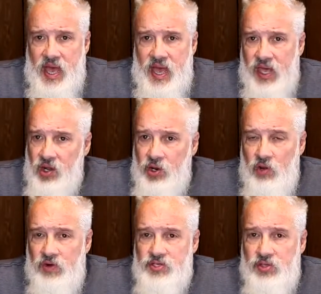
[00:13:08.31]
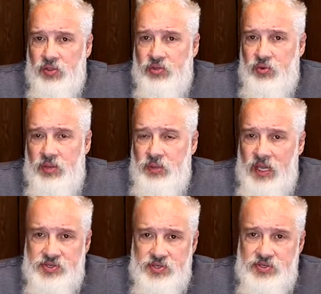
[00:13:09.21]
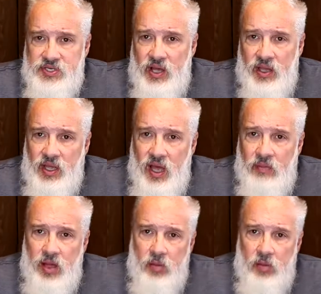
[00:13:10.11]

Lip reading: head on over to 3plasers.com.